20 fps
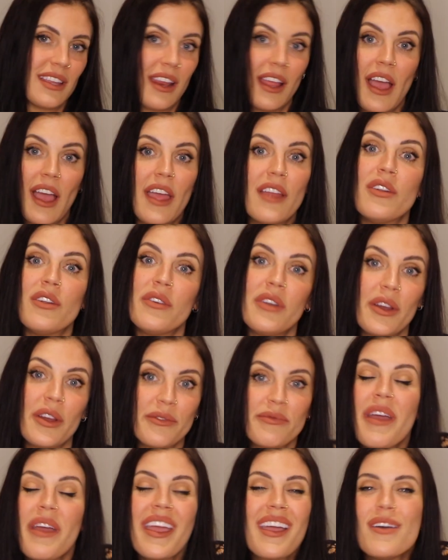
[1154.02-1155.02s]
I don't know.
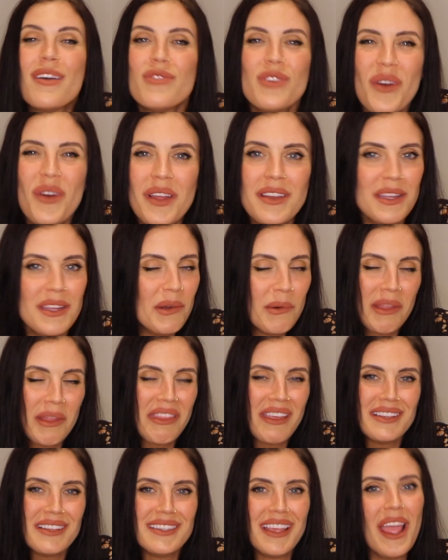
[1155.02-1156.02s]
I have no idea what
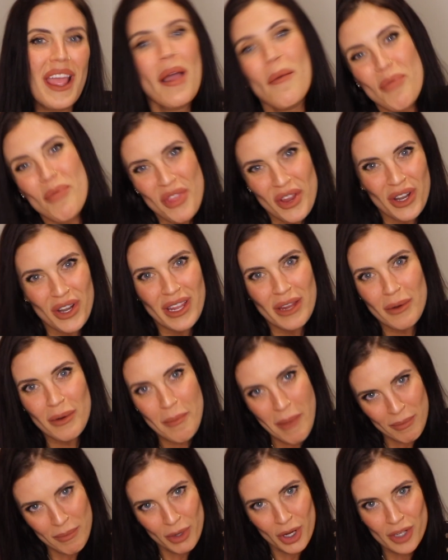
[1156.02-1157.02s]
they say. I'm 30,
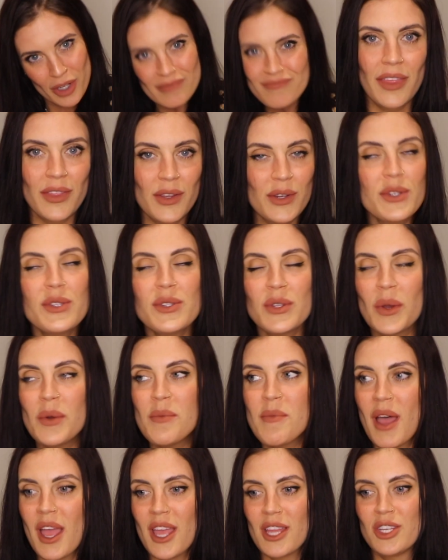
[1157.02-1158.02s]
remember? And there's so
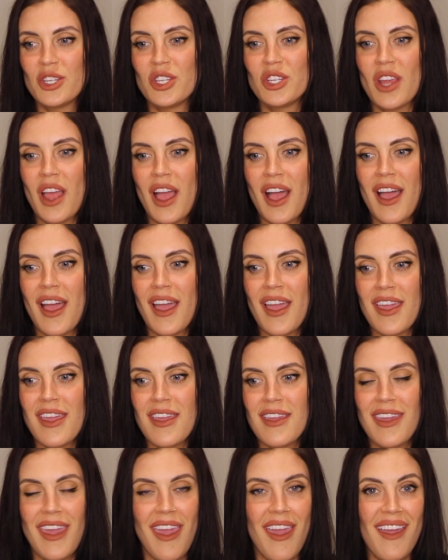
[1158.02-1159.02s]
much
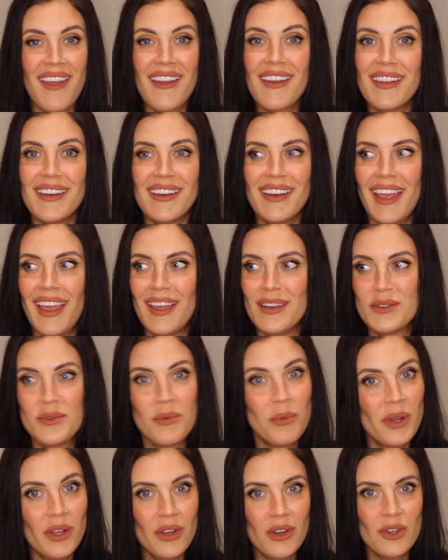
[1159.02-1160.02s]
I can and
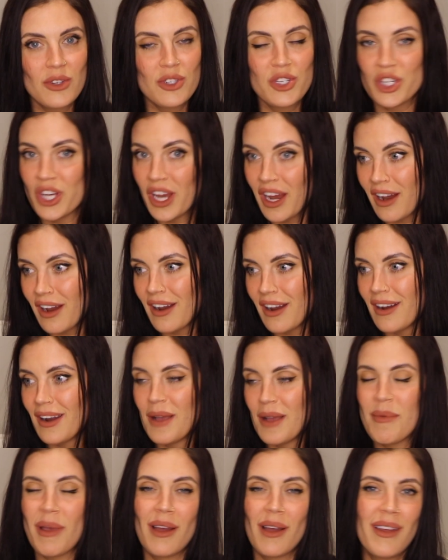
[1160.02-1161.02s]
will share
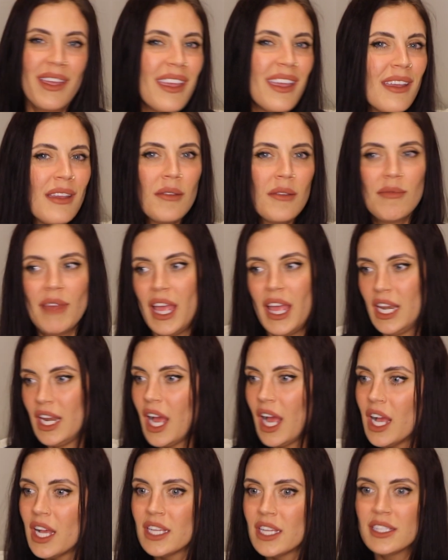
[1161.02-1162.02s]
about him and
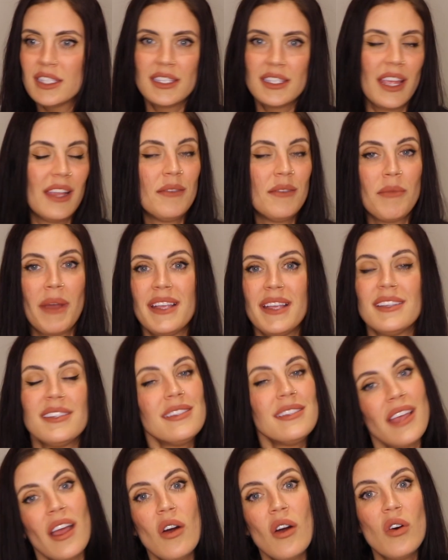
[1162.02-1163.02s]
us and
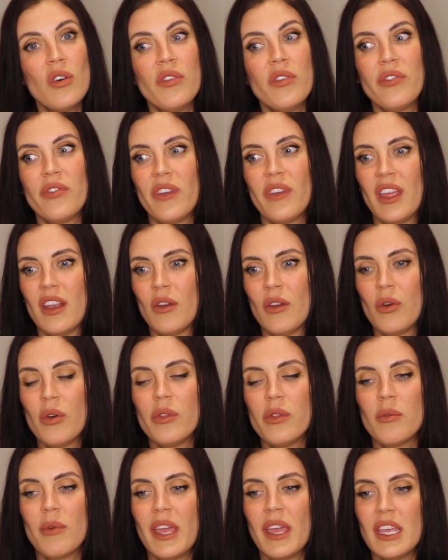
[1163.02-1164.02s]
myself and all
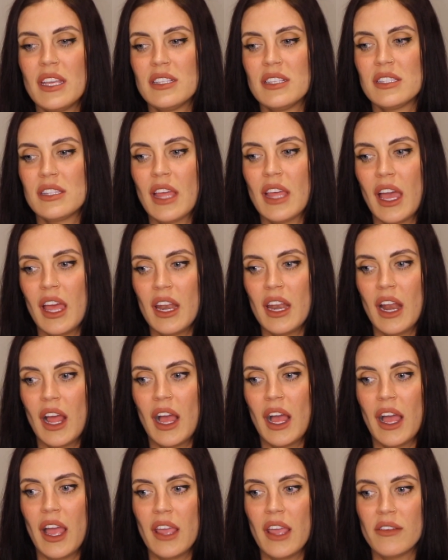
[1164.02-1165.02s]
the ways that
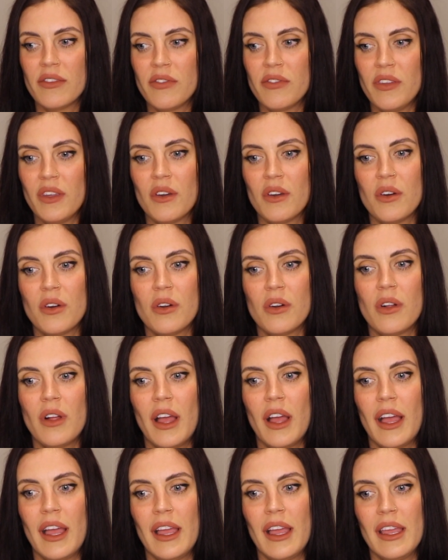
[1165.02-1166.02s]
I feel
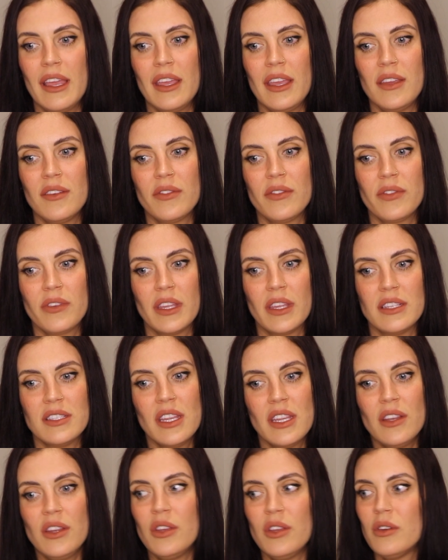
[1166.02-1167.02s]
I've
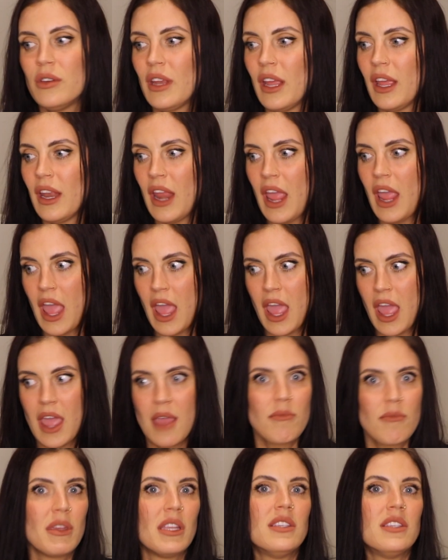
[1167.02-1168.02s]
continued and
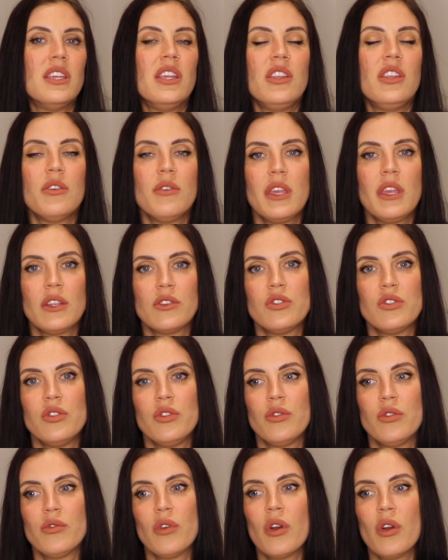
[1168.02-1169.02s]
am continuing
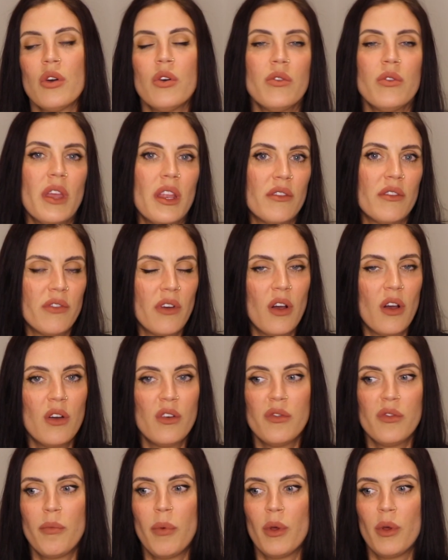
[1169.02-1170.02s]
to grow and
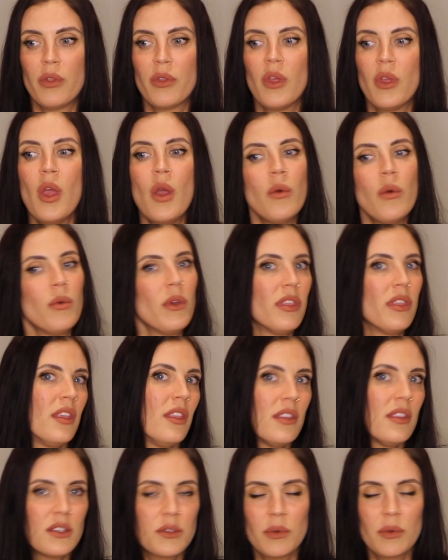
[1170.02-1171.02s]
evolve, both
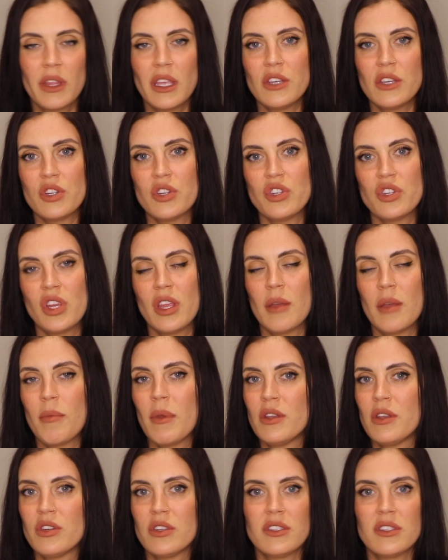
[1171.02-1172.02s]
within this relationship
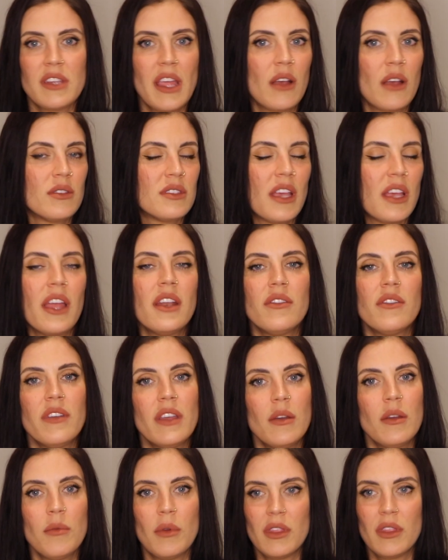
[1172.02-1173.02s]
and just outside of
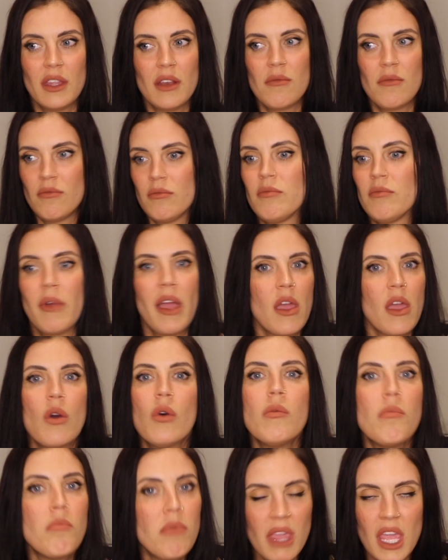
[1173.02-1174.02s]
it, within my
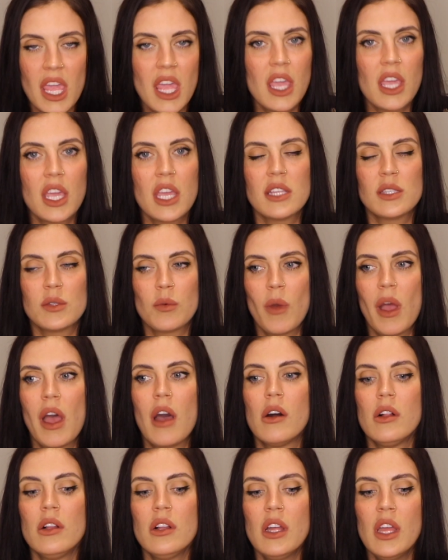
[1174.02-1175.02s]
own being as
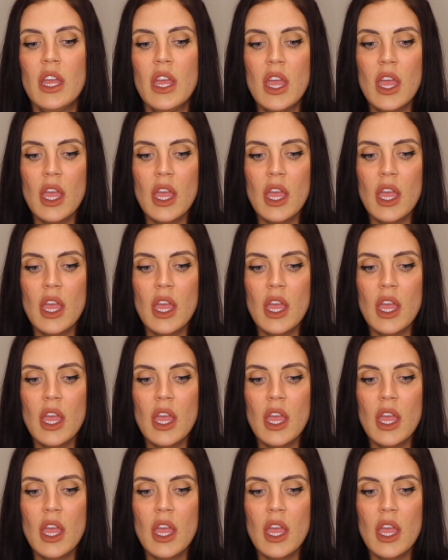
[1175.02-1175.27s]
well.